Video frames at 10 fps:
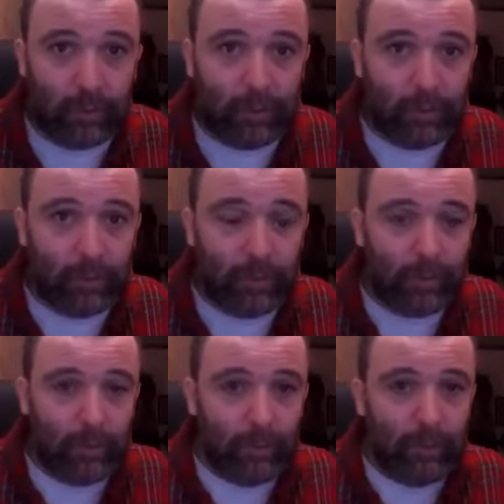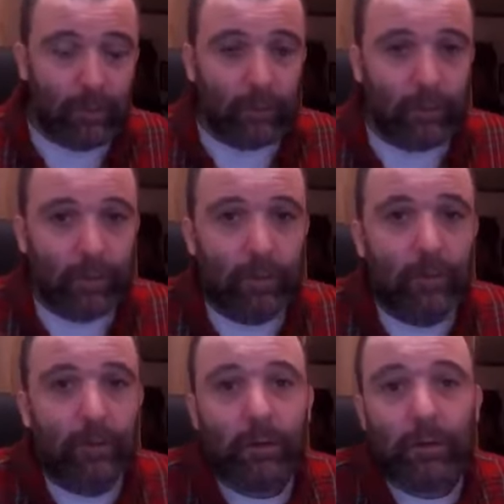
Nobody speaks.